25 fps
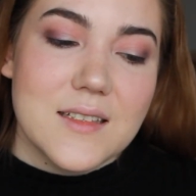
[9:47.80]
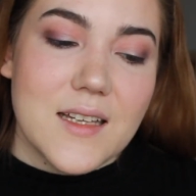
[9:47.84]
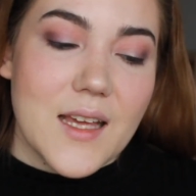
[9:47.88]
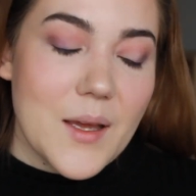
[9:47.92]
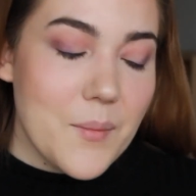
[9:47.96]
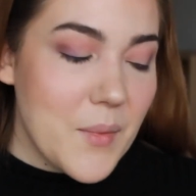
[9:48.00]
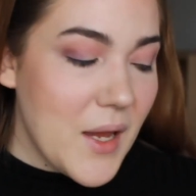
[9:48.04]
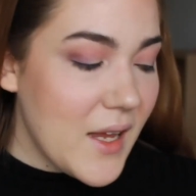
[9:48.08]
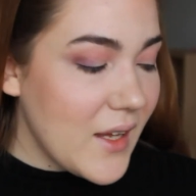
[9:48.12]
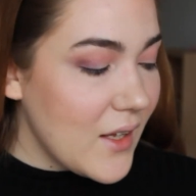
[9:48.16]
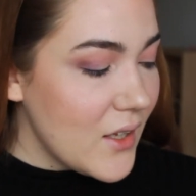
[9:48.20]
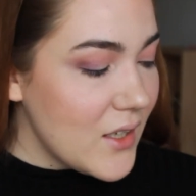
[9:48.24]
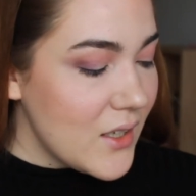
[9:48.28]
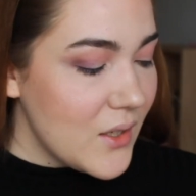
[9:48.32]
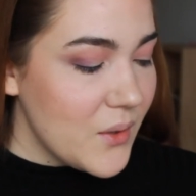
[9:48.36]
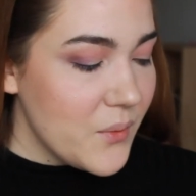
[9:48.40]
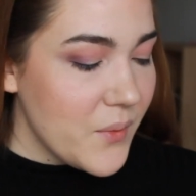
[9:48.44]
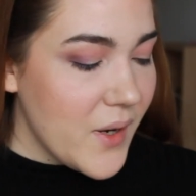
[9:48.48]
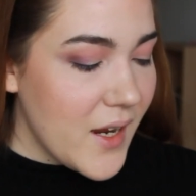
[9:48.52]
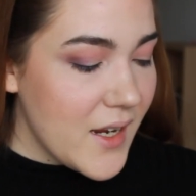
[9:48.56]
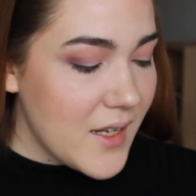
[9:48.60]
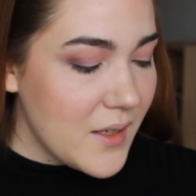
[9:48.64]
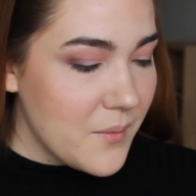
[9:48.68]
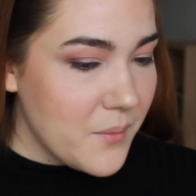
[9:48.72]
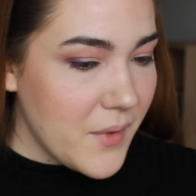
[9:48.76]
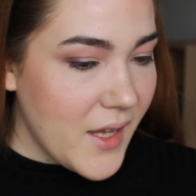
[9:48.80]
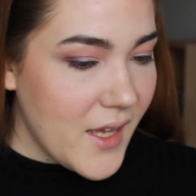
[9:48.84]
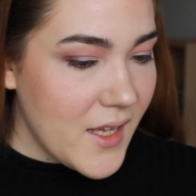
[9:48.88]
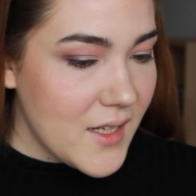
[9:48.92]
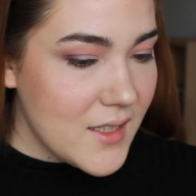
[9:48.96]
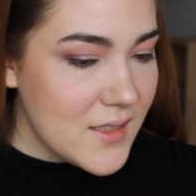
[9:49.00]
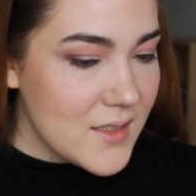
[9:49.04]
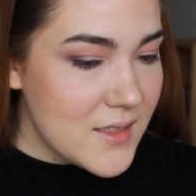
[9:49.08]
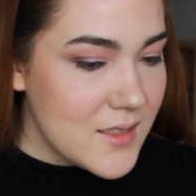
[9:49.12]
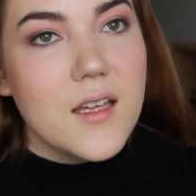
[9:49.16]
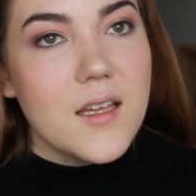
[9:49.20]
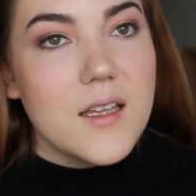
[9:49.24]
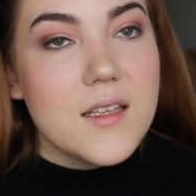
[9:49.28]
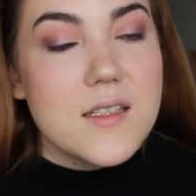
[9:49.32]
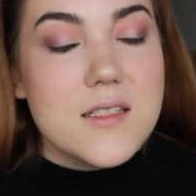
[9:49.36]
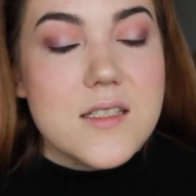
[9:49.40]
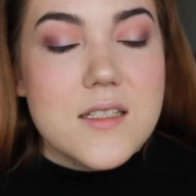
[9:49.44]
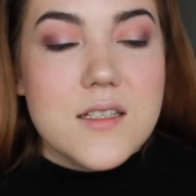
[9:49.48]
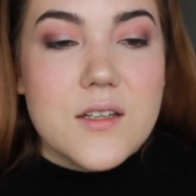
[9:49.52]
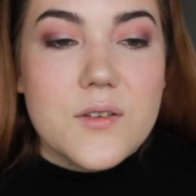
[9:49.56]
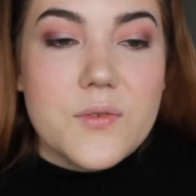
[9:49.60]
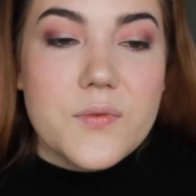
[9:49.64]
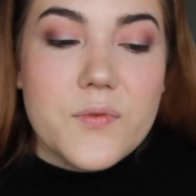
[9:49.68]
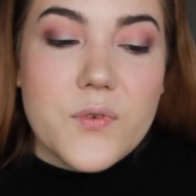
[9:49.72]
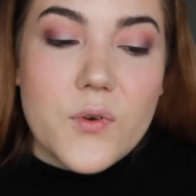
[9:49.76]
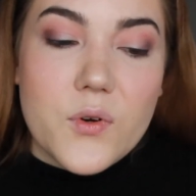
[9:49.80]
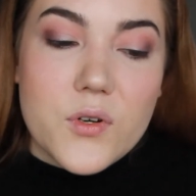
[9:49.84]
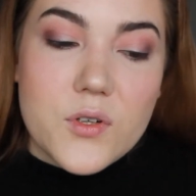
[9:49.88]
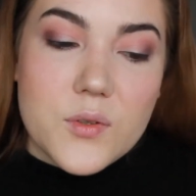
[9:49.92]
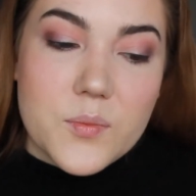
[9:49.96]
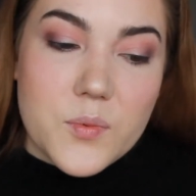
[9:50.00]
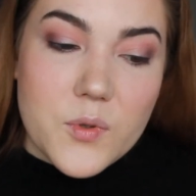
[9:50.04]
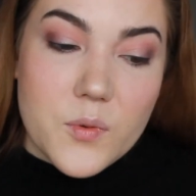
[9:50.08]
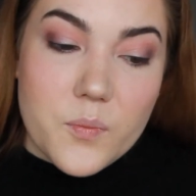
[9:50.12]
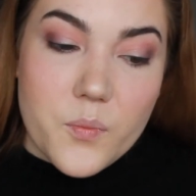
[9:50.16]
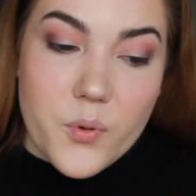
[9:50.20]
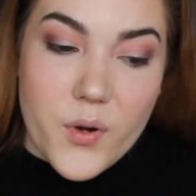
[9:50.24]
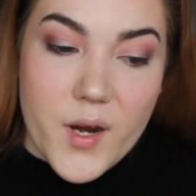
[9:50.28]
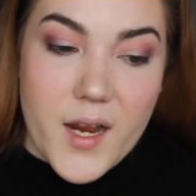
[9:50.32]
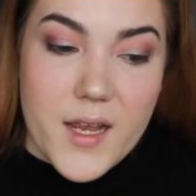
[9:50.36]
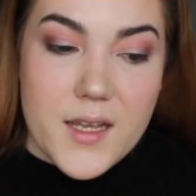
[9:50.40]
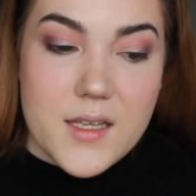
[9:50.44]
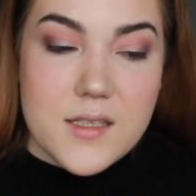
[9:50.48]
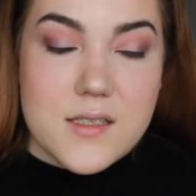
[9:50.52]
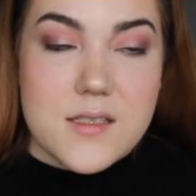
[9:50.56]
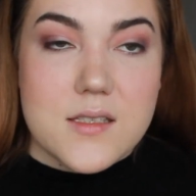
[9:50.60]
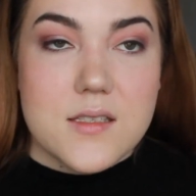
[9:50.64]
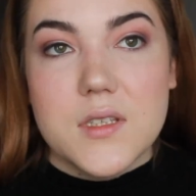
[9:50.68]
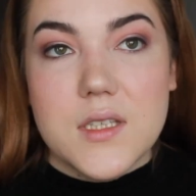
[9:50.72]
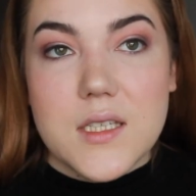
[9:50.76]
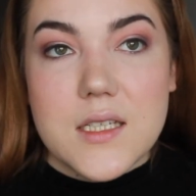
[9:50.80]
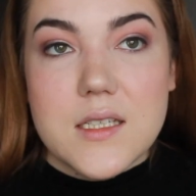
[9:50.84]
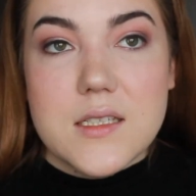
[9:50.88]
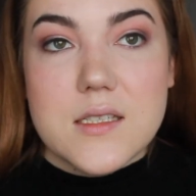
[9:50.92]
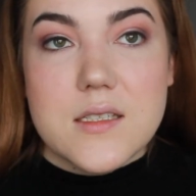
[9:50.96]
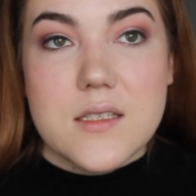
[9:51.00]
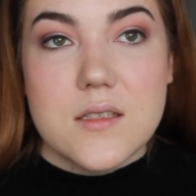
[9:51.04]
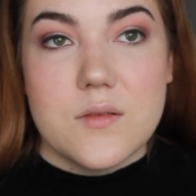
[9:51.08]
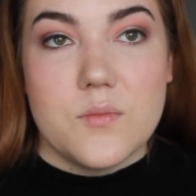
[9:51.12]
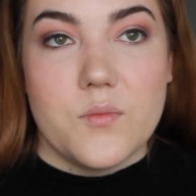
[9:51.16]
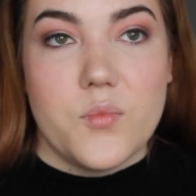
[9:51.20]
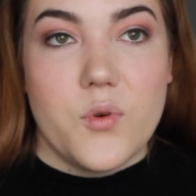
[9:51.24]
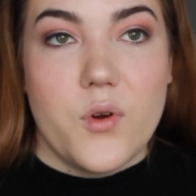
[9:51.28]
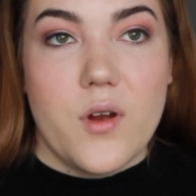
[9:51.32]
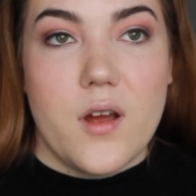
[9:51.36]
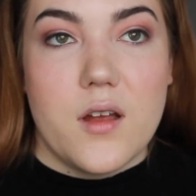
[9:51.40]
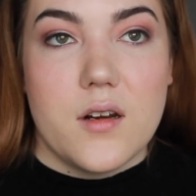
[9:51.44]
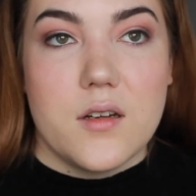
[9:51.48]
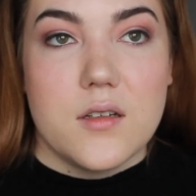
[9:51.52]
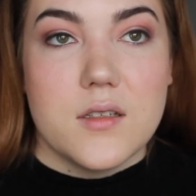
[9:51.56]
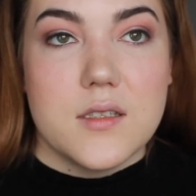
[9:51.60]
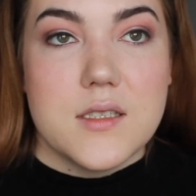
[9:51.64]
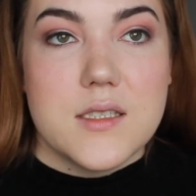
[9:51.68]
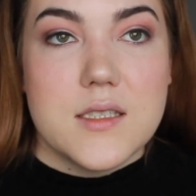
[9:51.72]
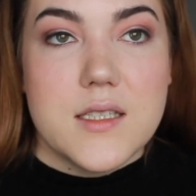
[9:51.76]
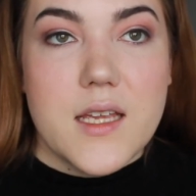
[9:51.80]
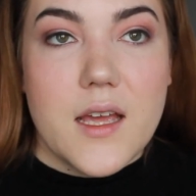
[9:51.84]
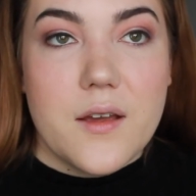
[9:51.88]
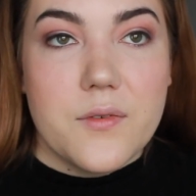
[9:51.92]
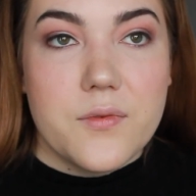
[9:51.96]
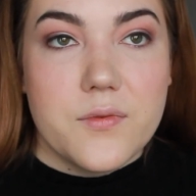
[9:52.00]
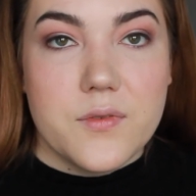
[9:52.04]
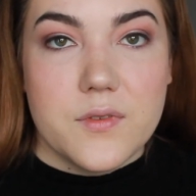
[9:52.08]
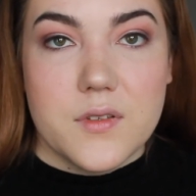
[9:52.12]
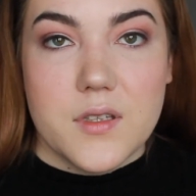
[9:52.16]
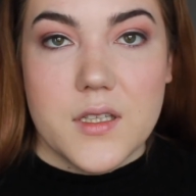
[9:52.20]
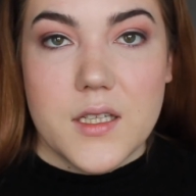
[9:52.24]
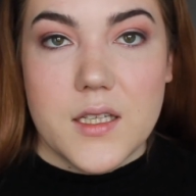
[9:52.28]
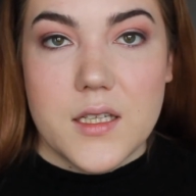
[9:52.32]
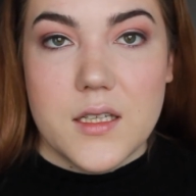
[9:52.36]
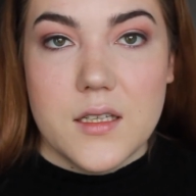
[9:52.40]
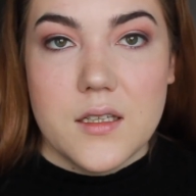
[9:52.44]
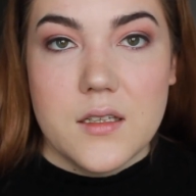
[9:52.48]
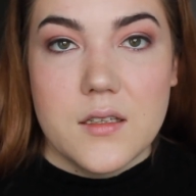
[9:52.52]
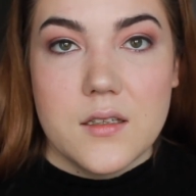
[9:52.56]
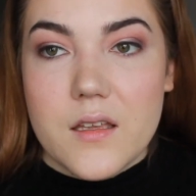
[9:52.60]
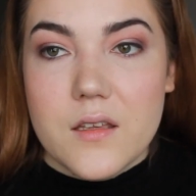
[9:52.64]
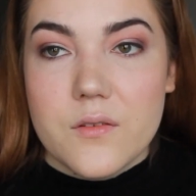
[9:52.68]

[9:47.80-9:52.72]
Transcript: Am I gonna recommend? It's an affordable price, decent products, definitely.